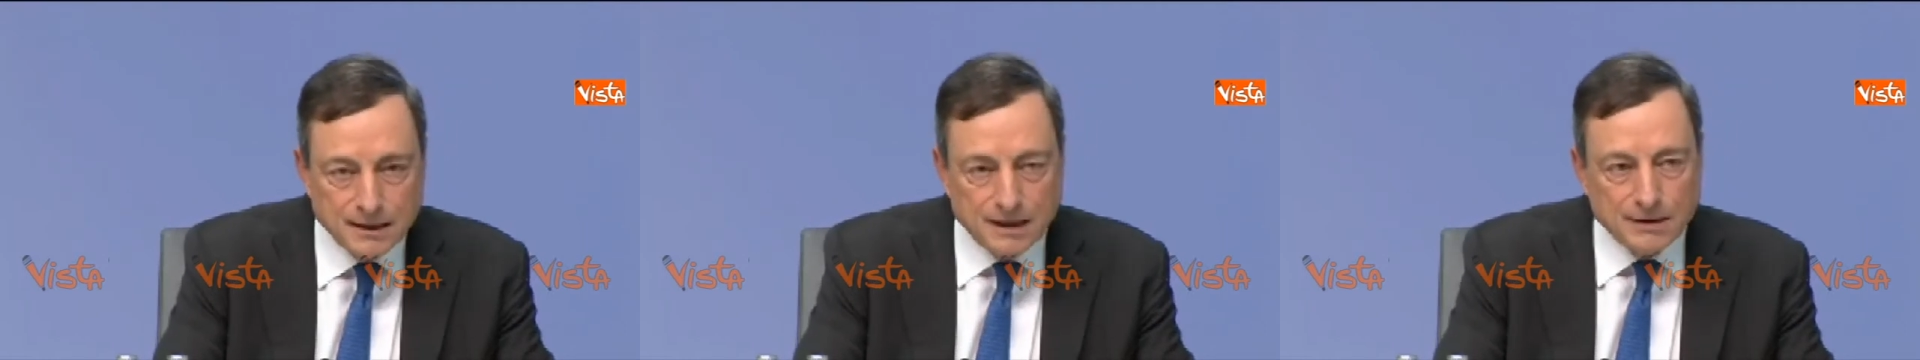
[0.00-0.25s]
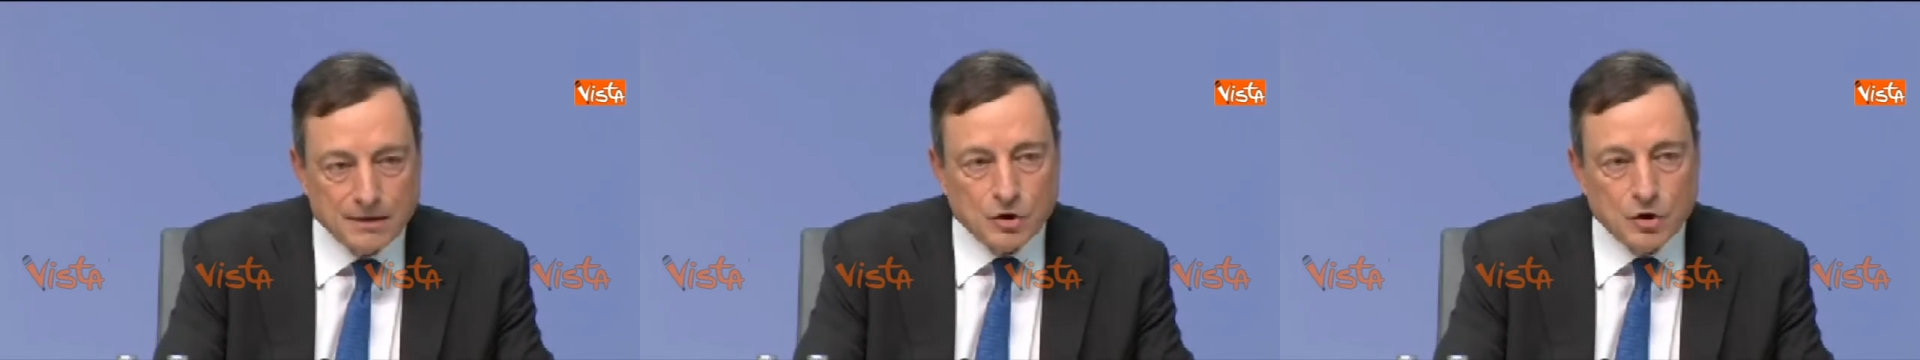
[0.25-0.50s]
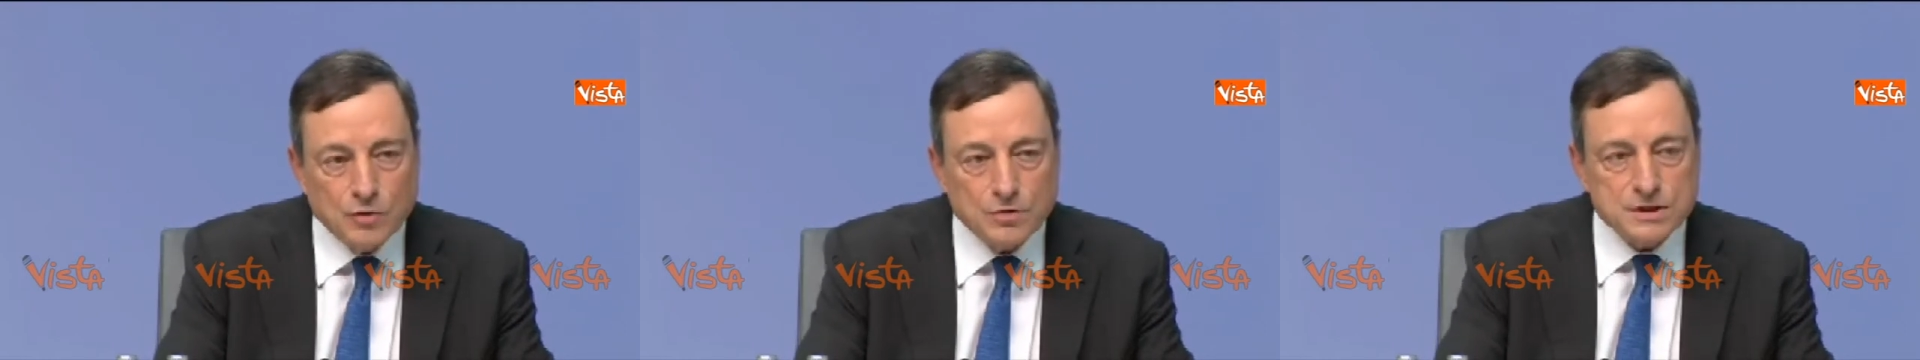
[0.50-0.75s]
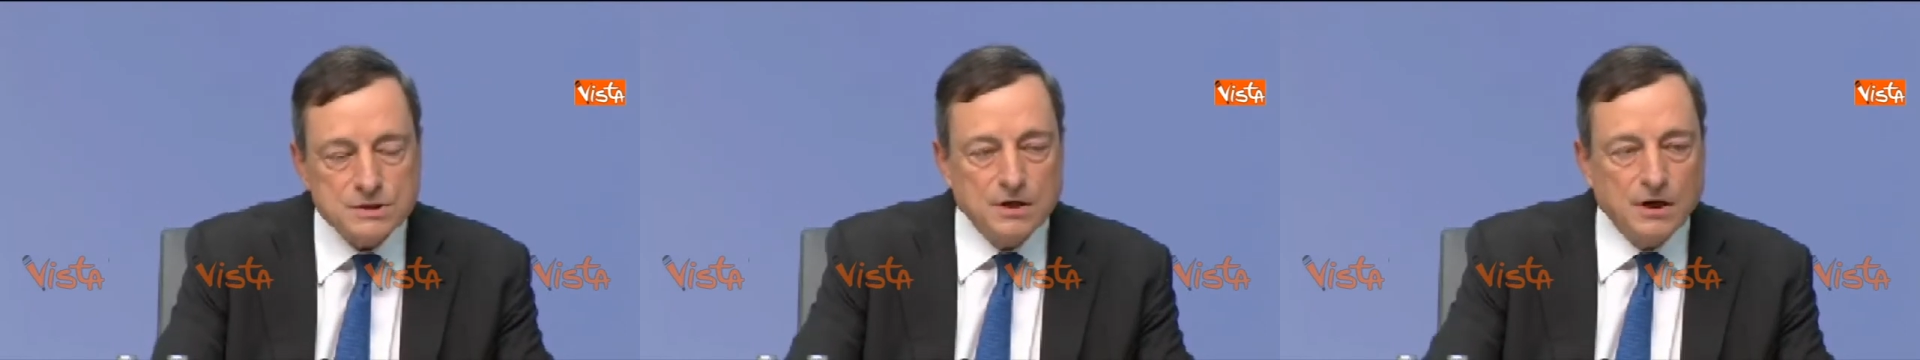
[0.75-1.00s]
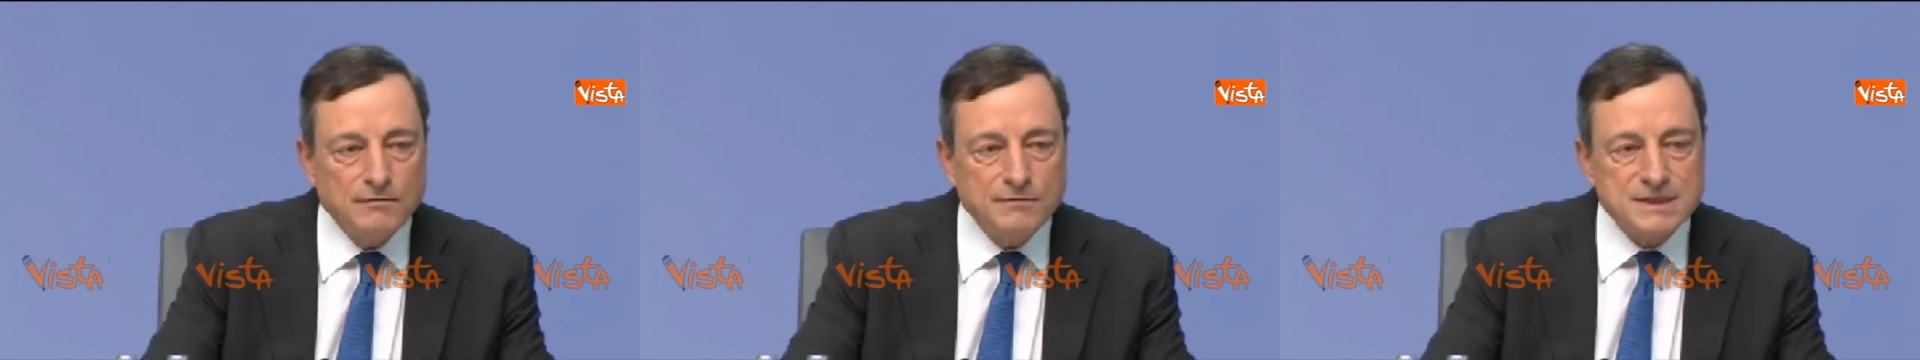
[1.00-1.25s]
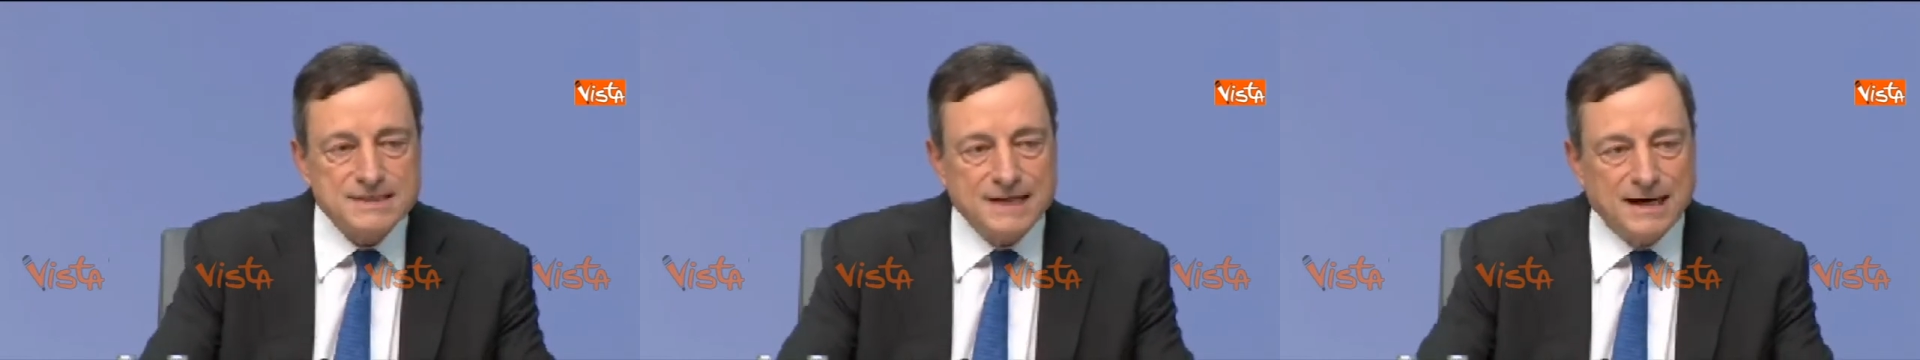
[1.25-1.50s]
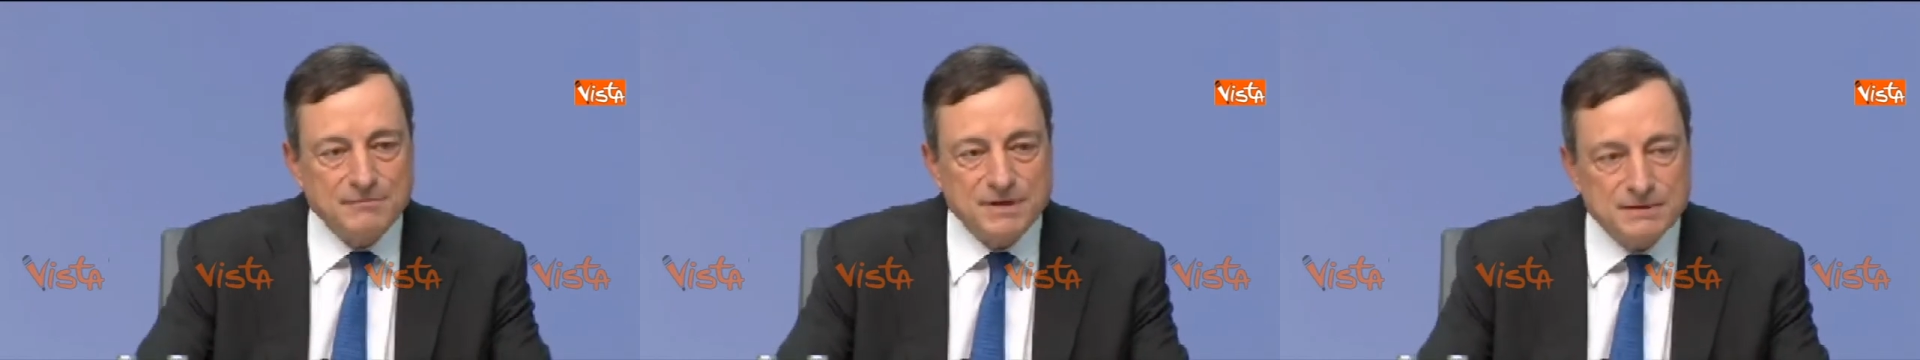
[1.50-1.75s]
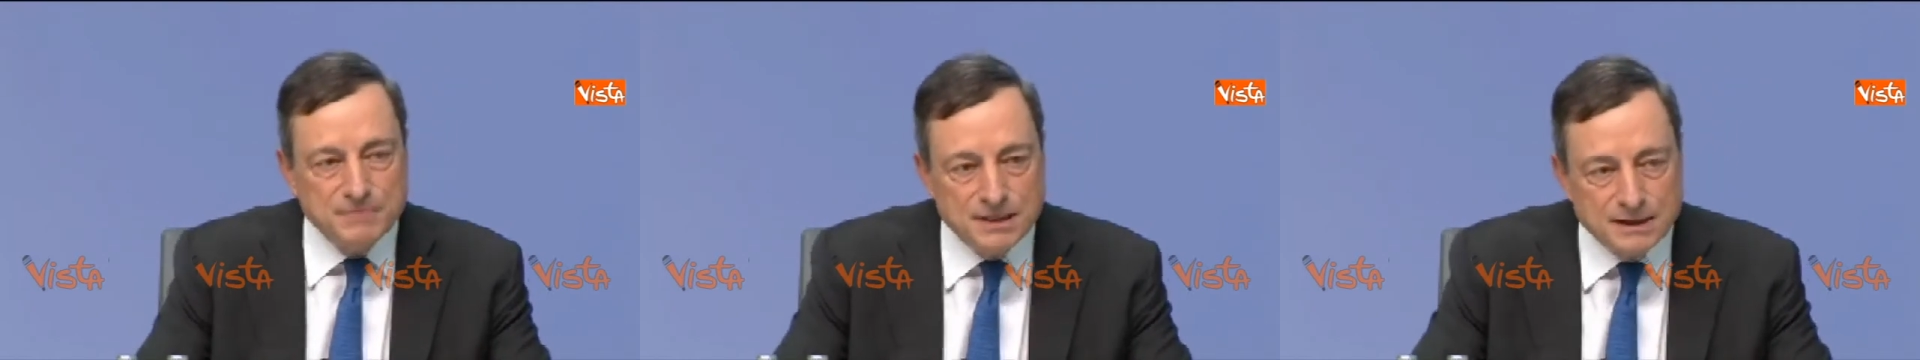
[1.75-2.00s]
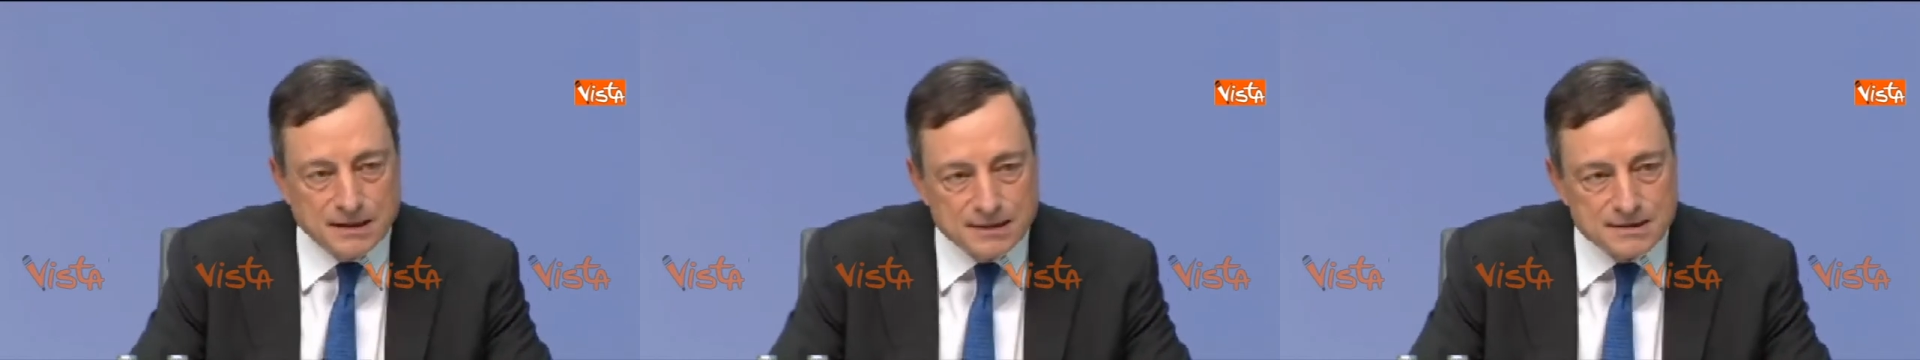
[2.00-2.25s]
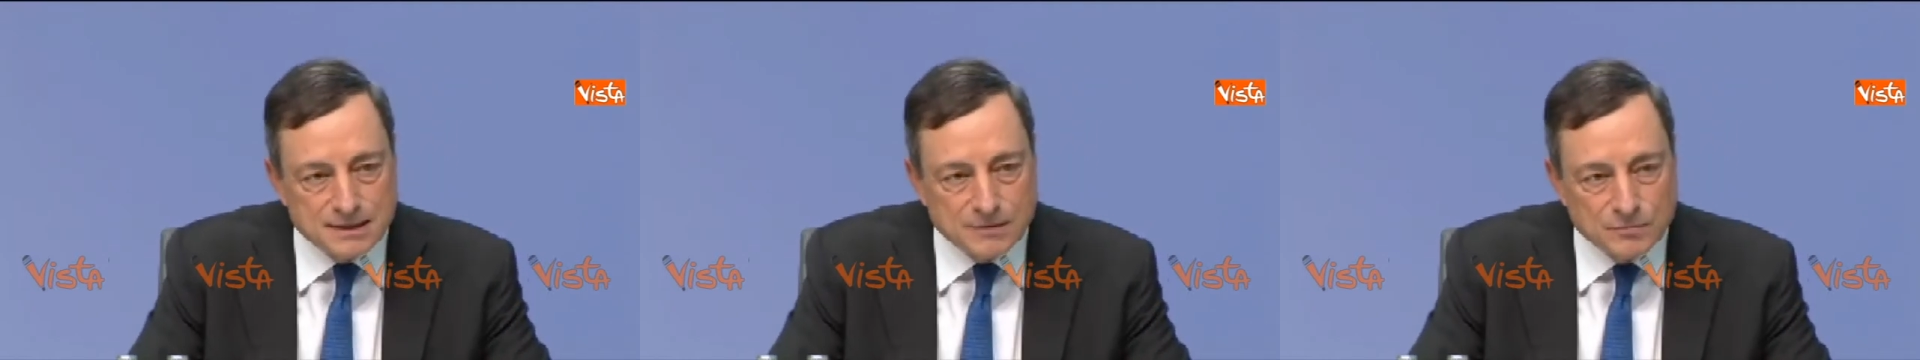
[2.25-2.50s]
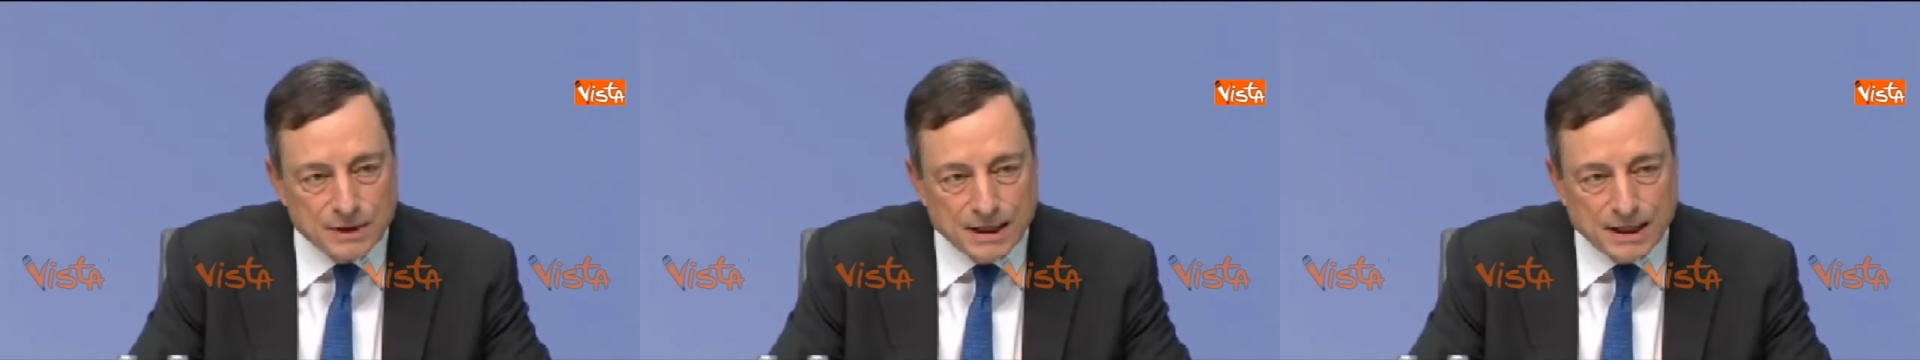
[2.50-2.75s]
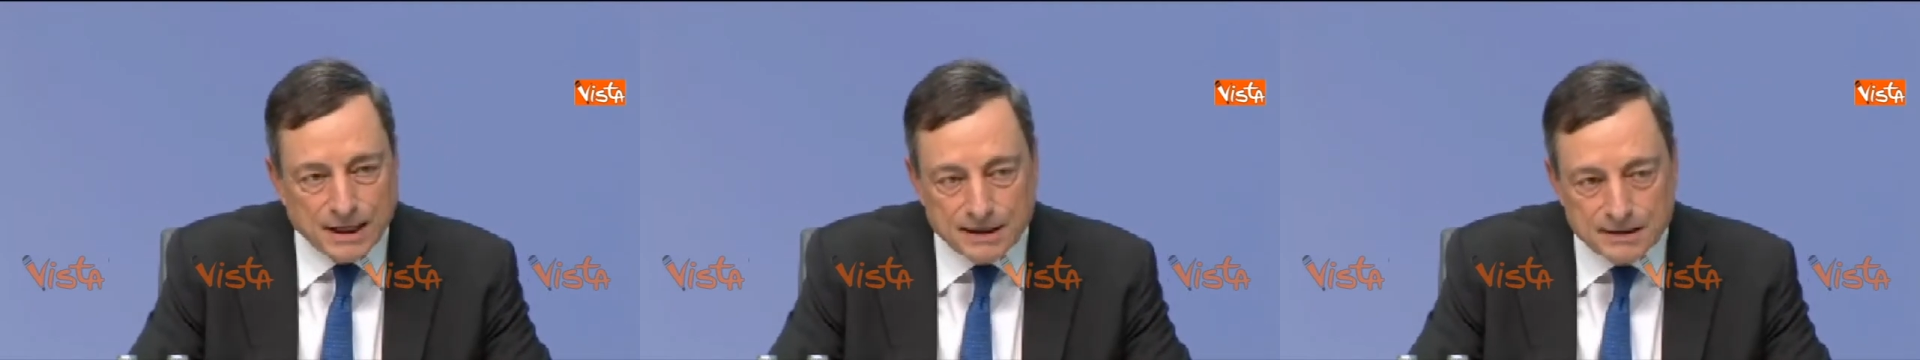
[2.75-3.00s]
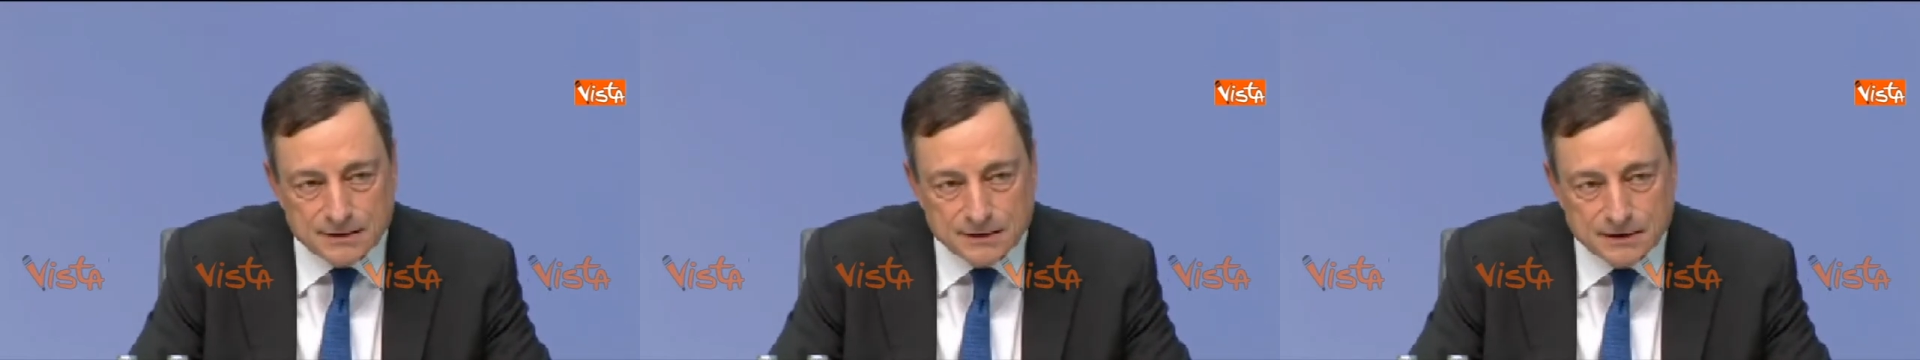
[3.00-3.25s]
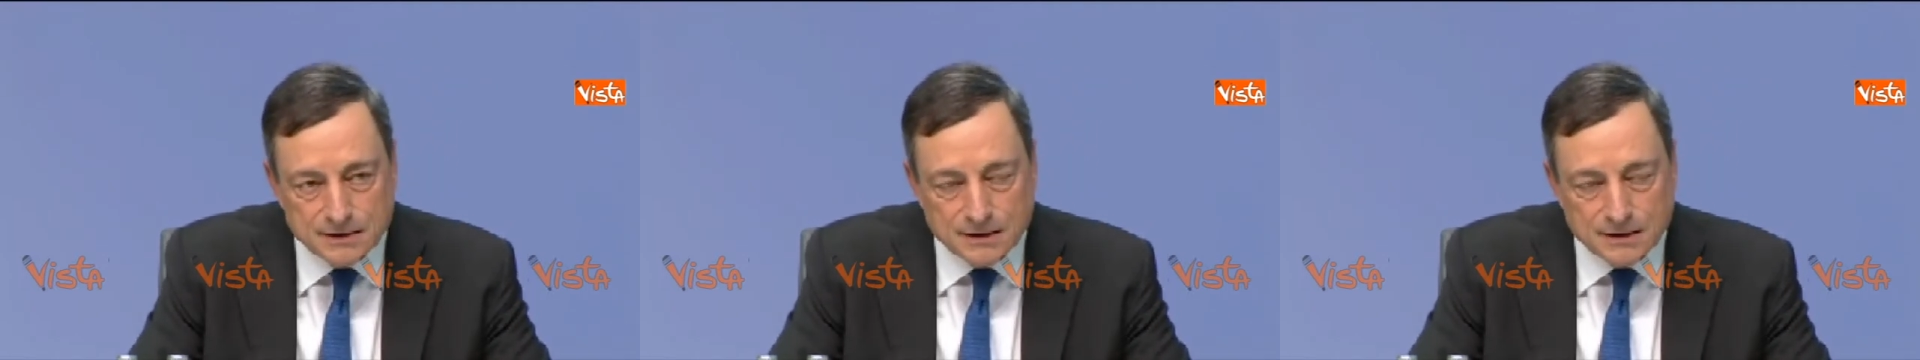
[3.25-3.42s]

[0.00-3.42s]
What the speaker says: in the course of the summit meetings that we had